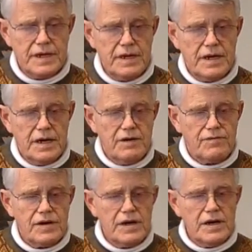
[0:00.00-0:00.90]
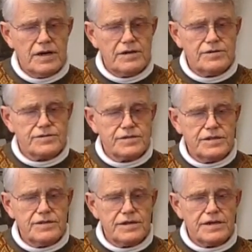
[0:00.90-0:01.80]
enough to
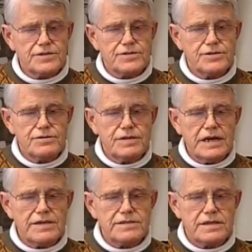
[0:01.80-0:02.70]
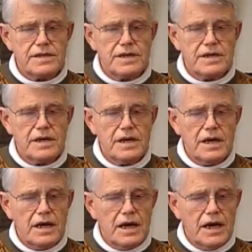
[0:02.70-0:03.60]
see their true destiny
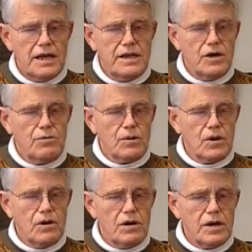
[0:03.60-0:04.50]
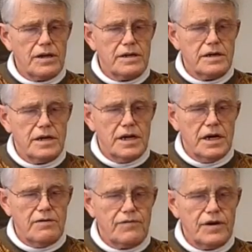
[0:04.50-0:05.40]
and noble-hearted
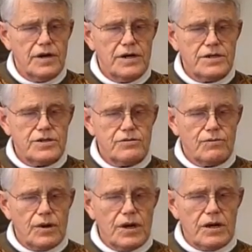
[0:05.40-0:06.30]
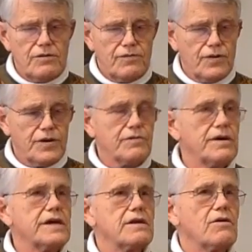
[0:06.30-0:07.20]
enough to work for the
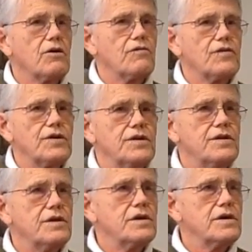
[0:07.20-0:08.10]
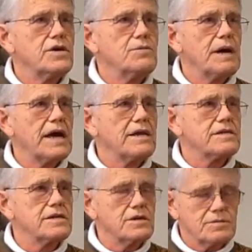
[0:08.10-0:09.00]
great orphan,
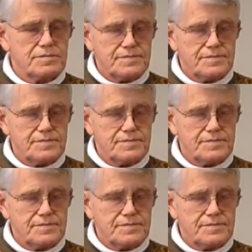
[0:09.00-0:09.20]
humanity.